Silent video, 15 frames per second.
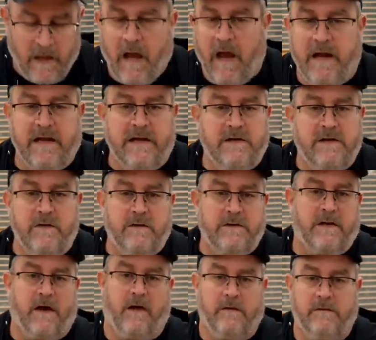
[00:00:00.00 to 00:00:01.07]
I didn't do
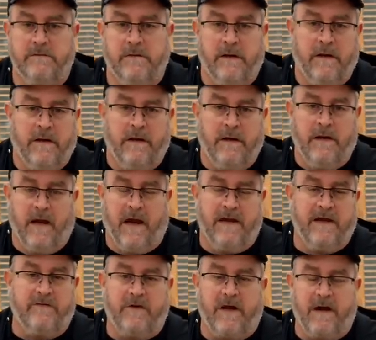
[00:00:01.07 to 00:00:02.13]
it though. I
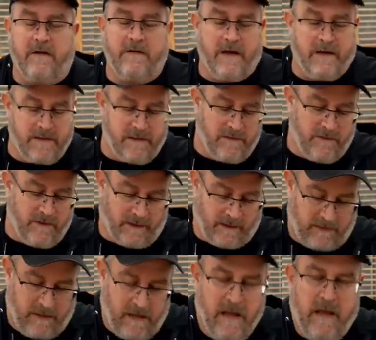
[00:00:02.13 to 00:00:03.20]
never got around to doing
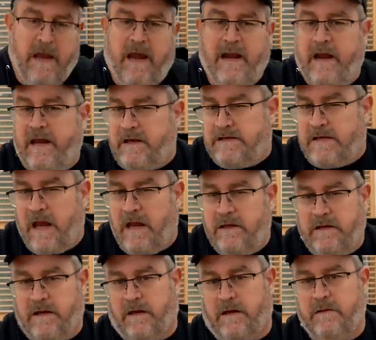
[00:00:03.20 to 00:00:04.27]
it. And I can tell
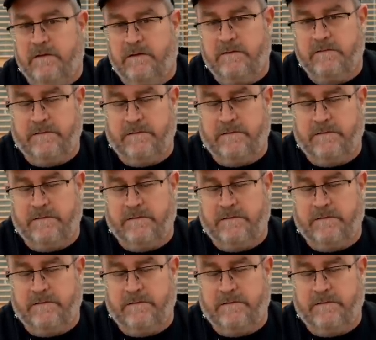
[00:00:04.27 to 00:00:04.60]
you,